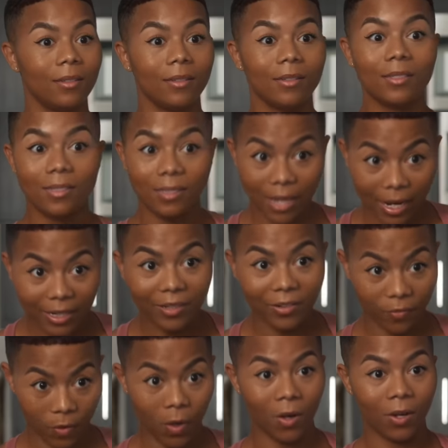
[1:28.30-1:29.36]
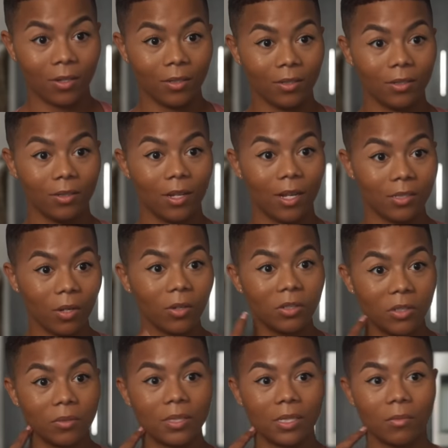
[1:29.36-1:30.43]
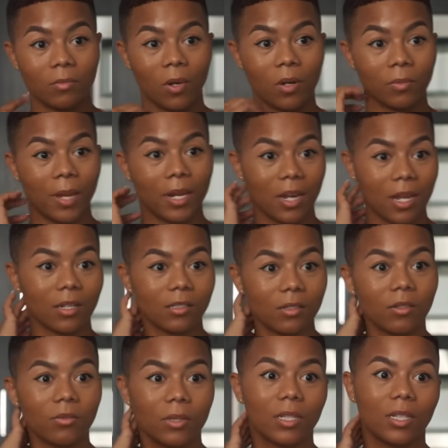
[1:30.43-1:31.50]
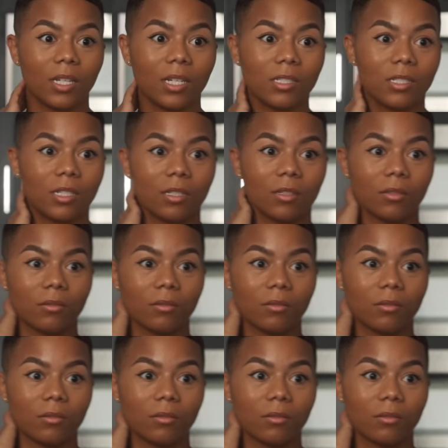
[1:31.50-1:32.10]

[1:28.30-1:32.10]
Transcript: Second of all, I told you it was something wrong with my neck, so you really need to chill.